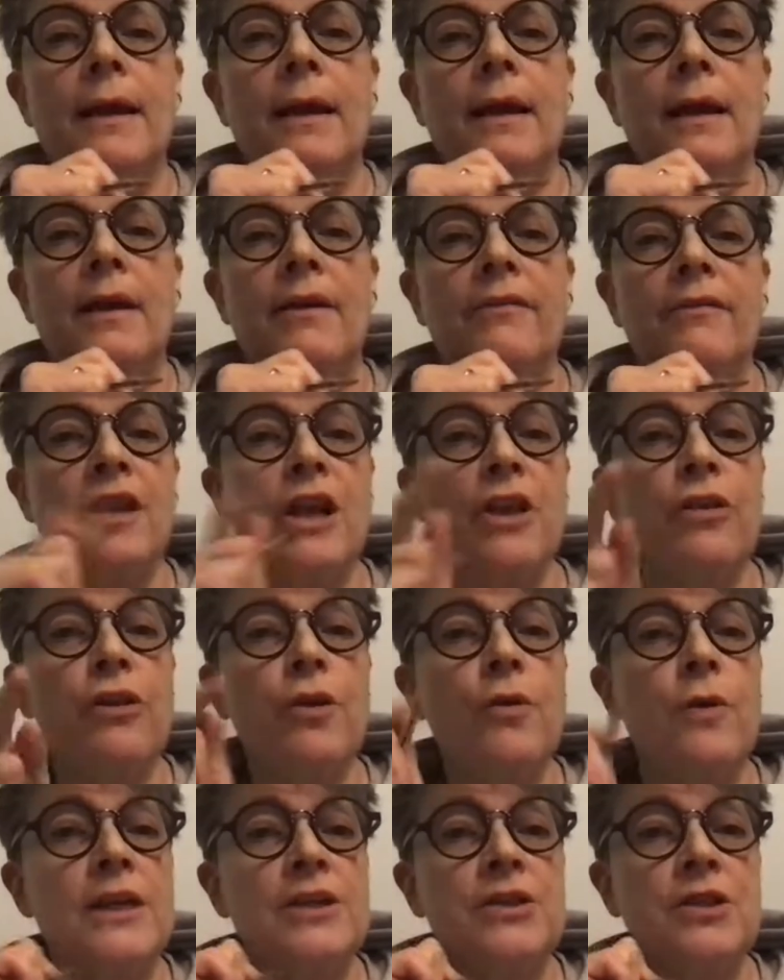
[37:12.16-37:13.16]
have another
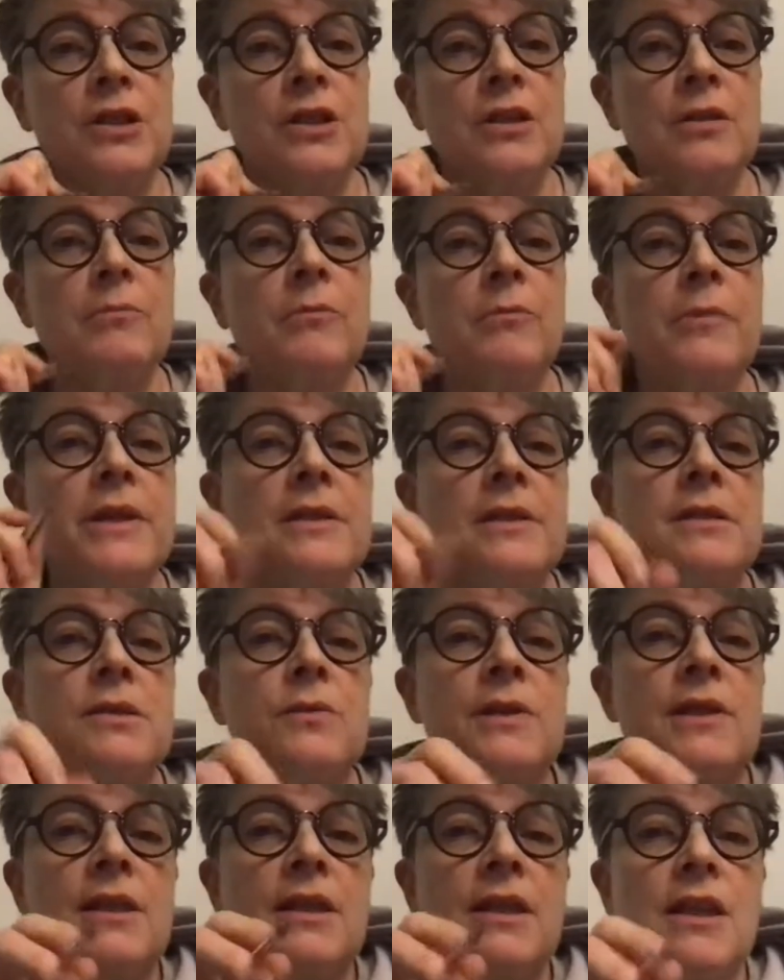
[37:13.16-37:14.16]
question. This
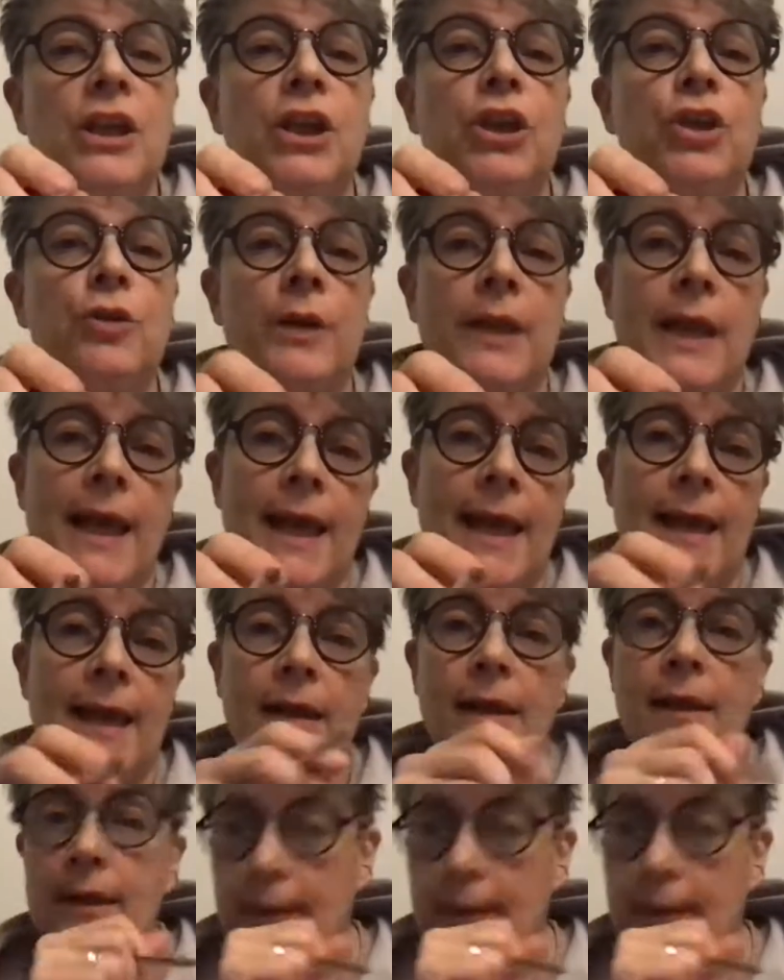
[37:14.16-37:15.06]
one's in the Q&A.